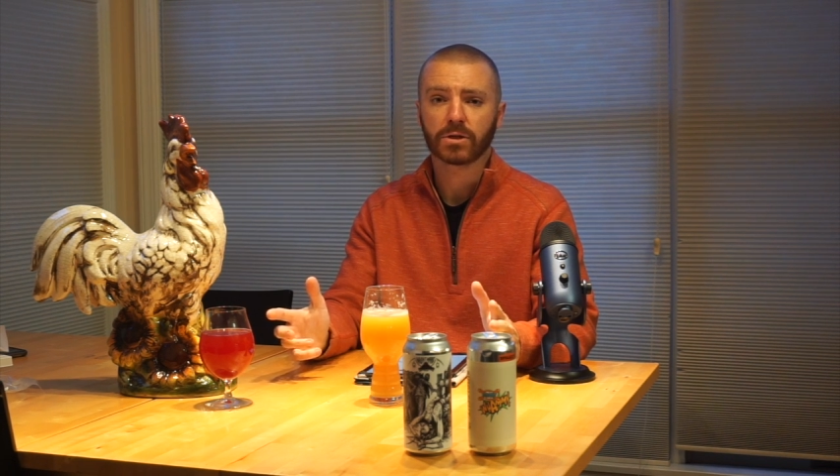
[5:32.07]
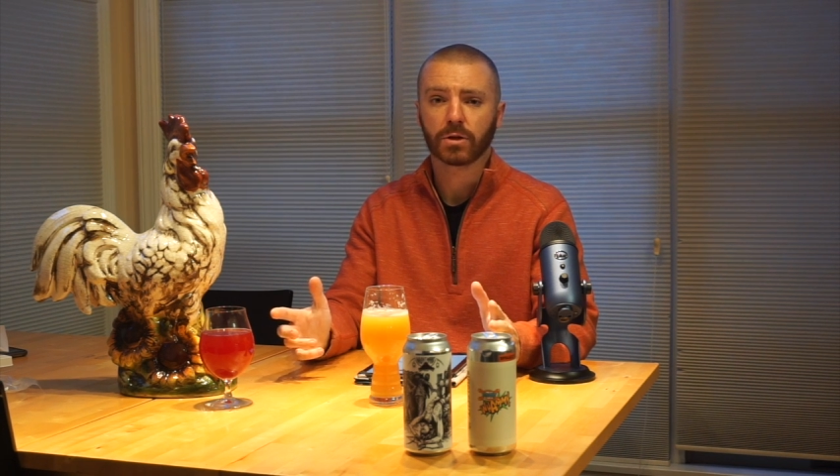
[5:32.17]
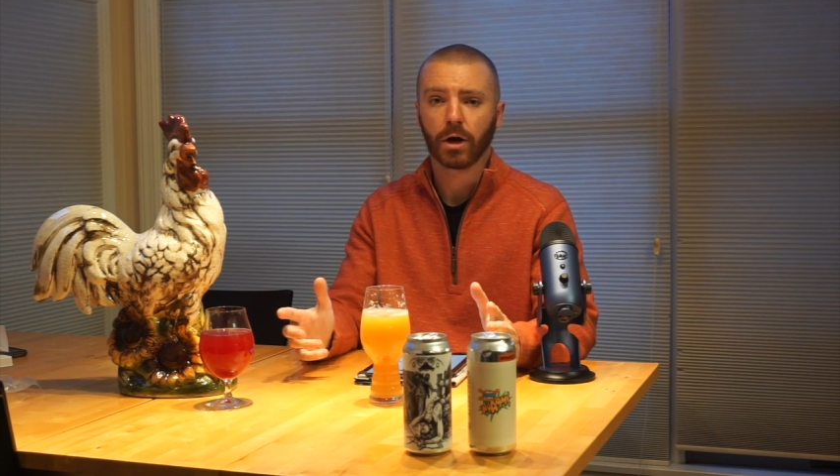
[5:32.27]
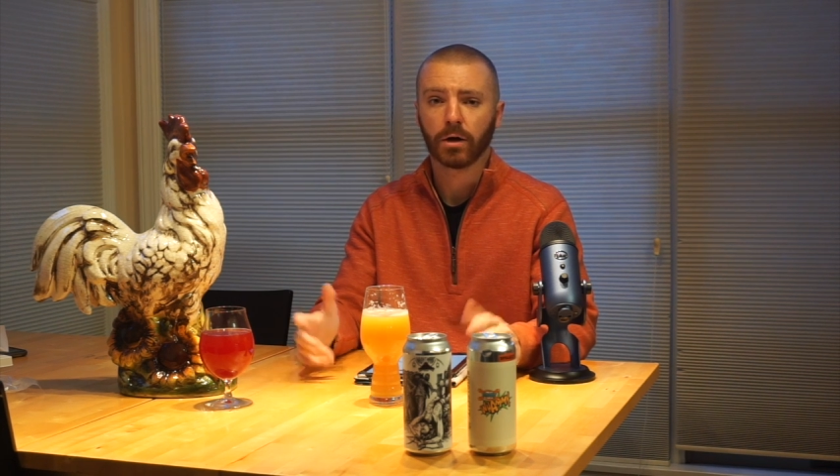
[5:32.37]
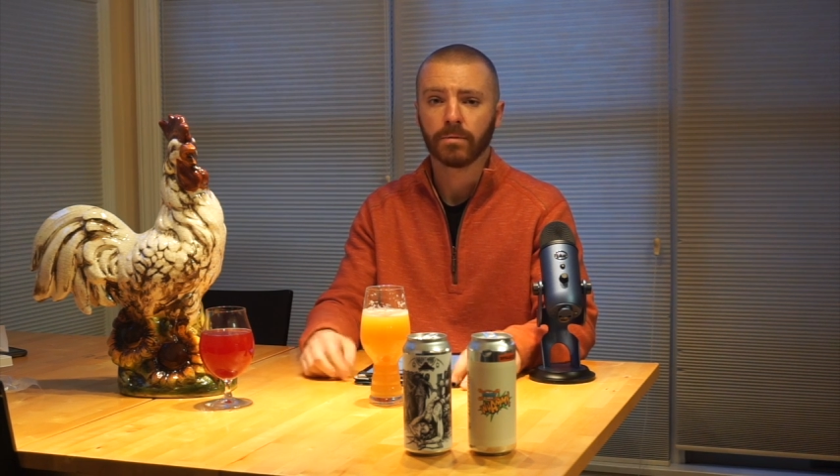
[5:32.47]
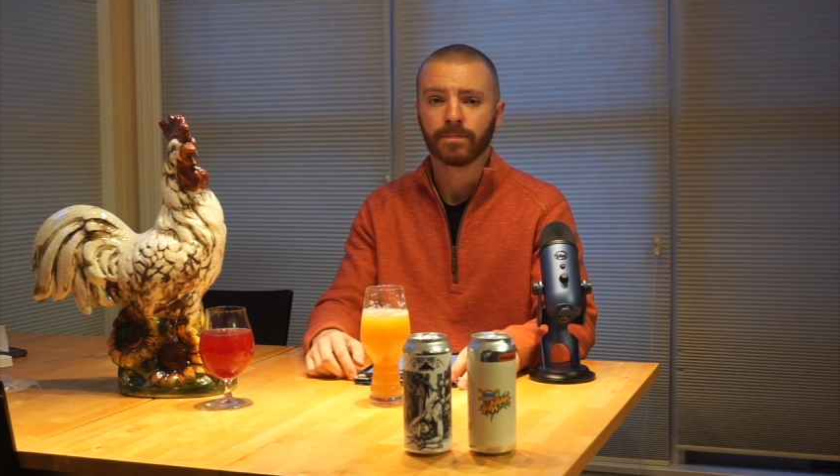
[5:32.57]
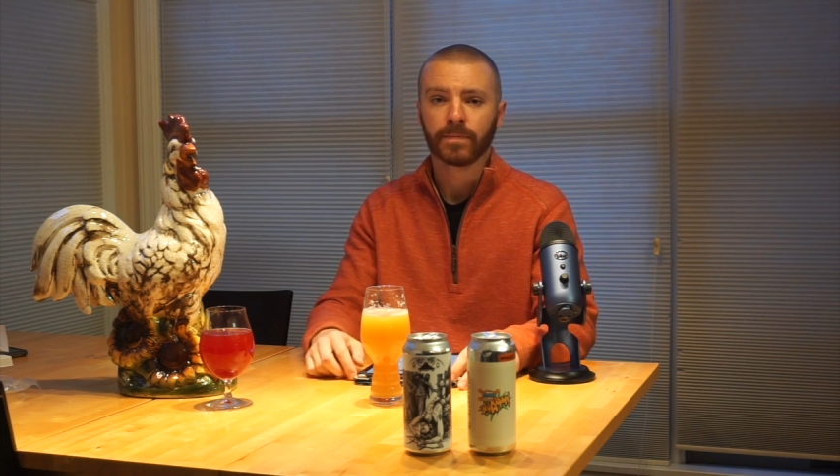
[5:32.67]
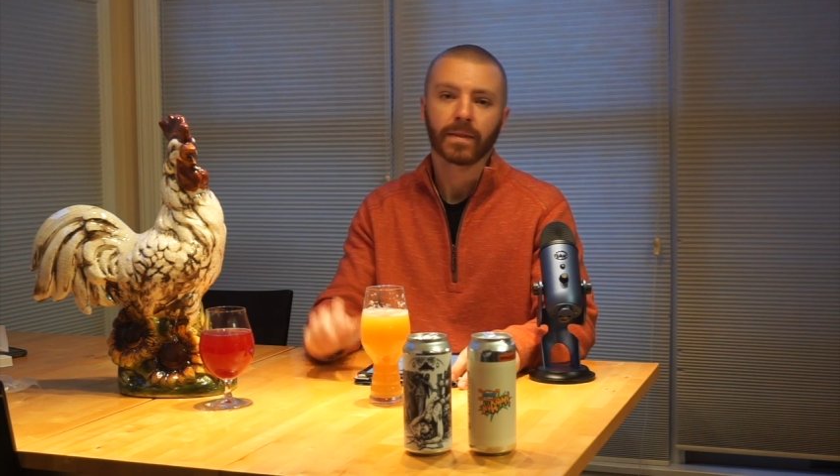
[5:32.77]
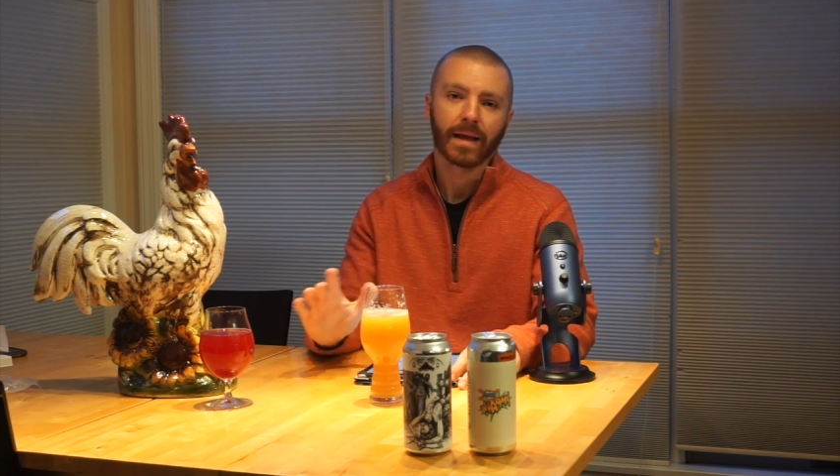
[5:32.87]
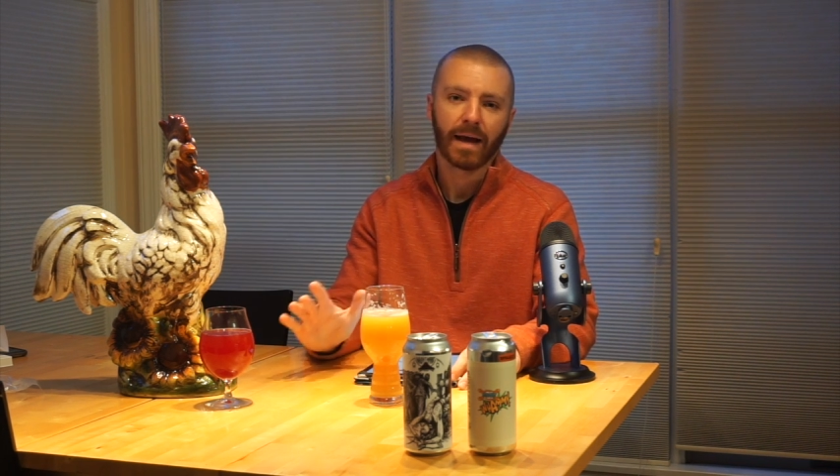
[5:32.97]
start.
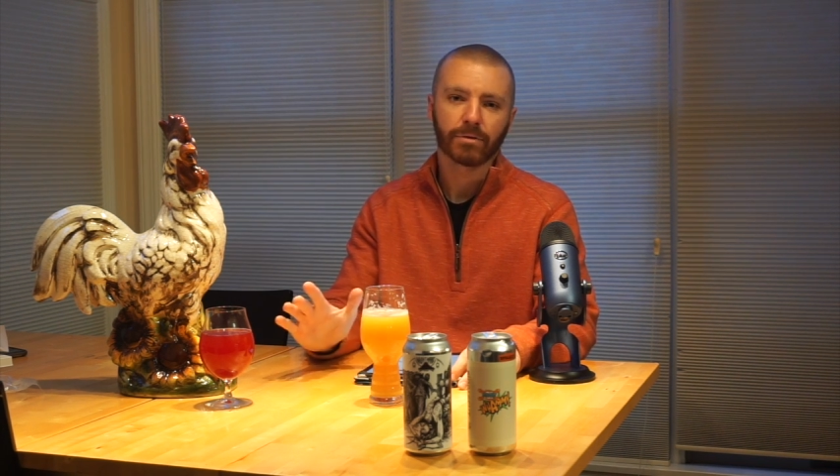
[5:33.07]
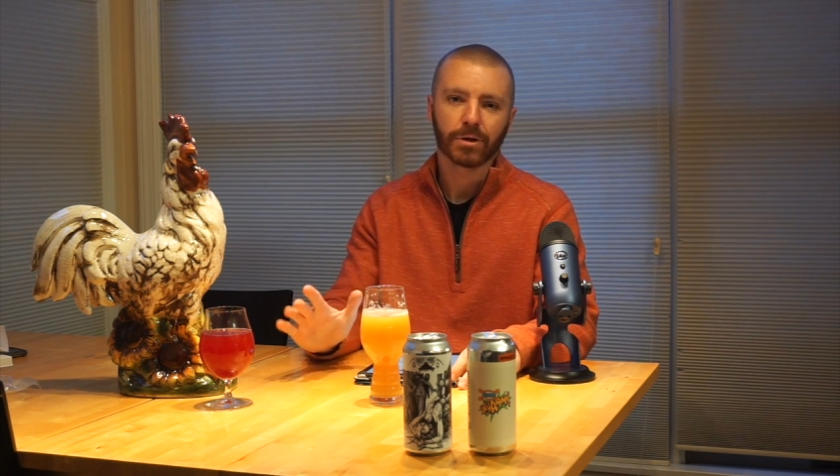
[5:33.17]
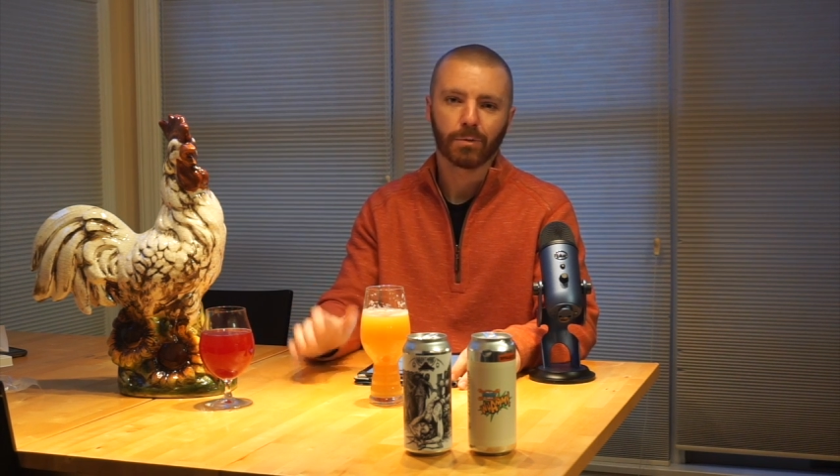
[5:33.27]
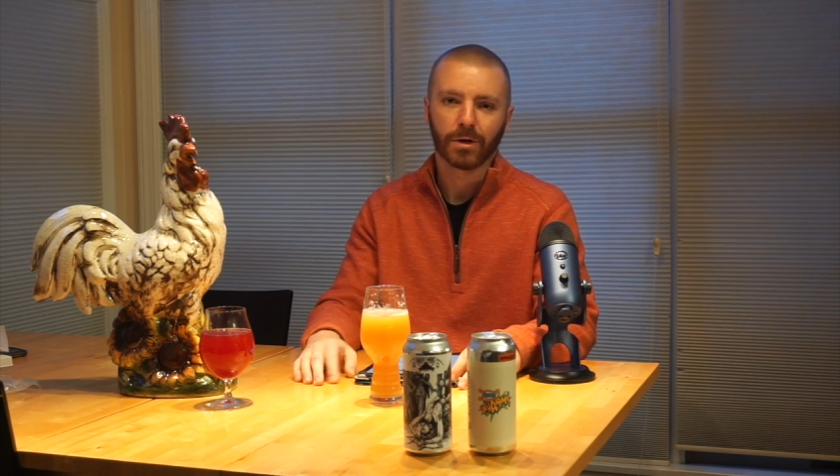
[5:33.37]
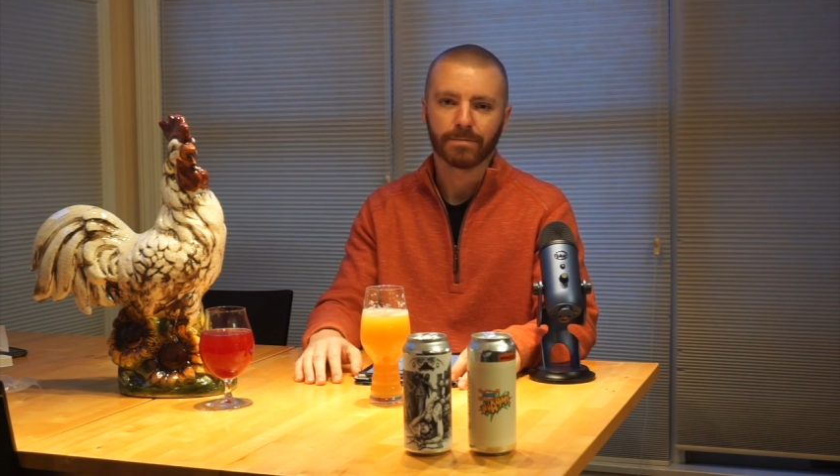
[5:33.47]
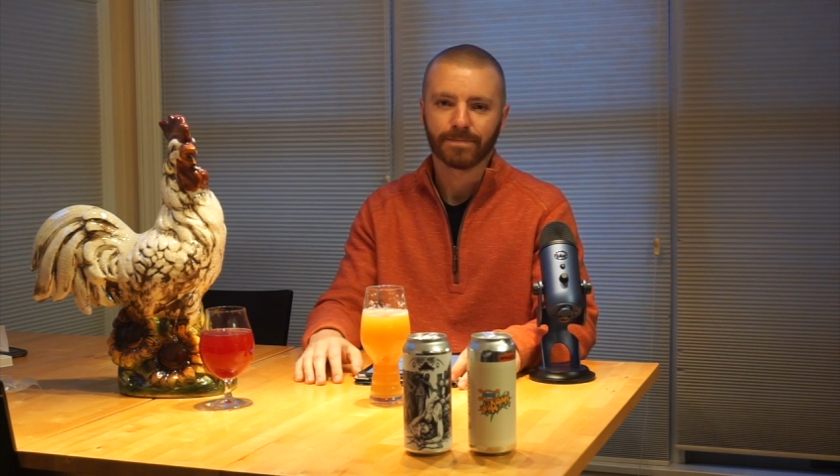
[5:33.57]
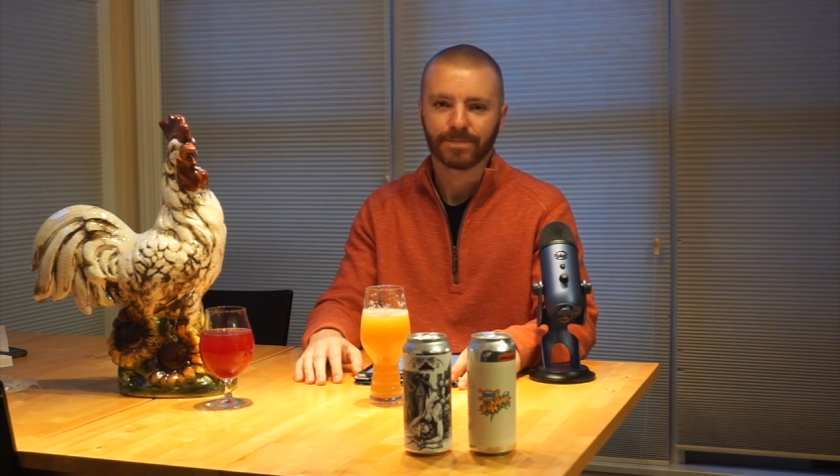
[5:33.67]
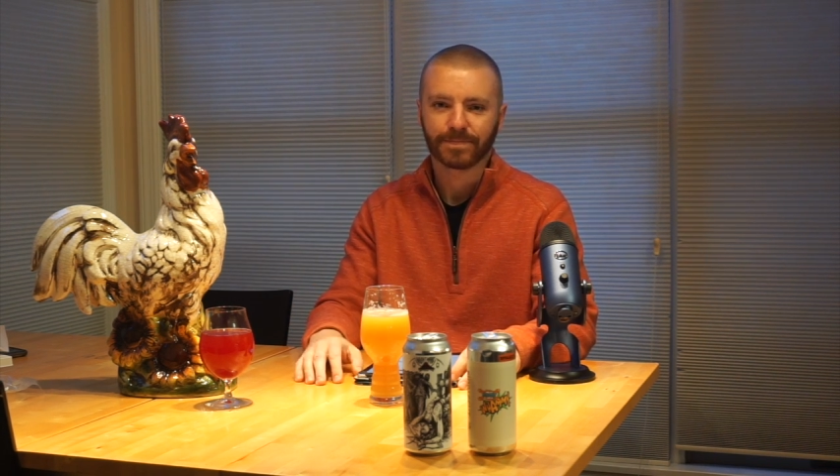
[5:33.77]
Have a good one.